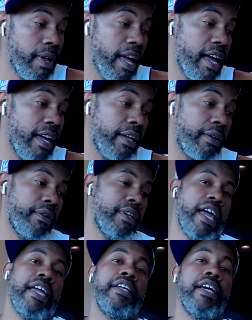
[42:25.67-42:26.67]
Hey,
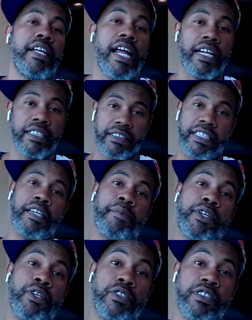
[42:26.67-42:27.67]
ain't nothing I can say
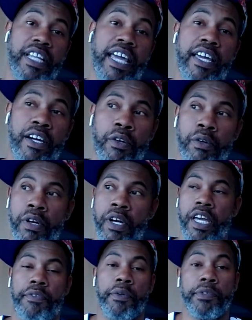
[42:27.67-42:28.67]
because now,
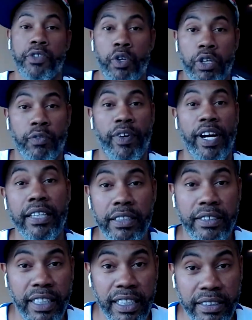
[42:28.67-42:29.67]
if it was during the
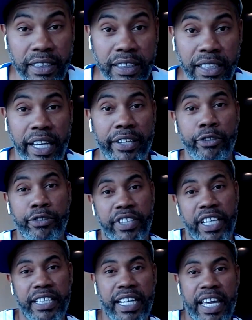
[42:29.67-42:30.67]
regular season and you
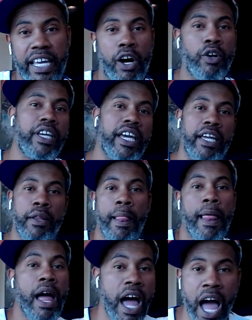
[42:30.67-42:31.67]
said that, okay,
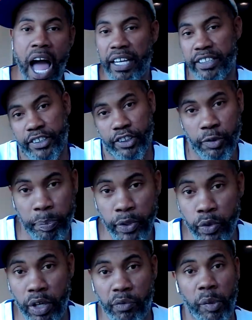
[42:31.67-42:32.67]
I could
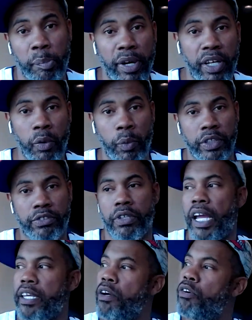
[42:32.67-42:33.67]
dispute and rebuttal with you,
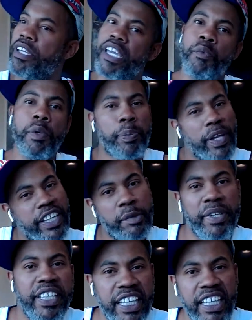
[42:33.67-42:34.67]
like, yo, yeah, we played
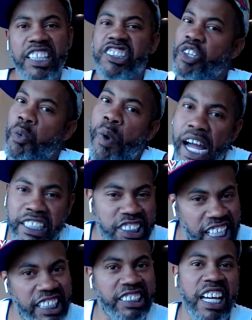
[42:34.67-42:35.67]
them again, so watch
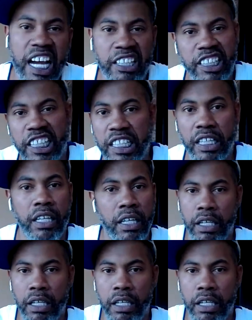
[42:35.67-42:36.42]
next time. Da-da-da.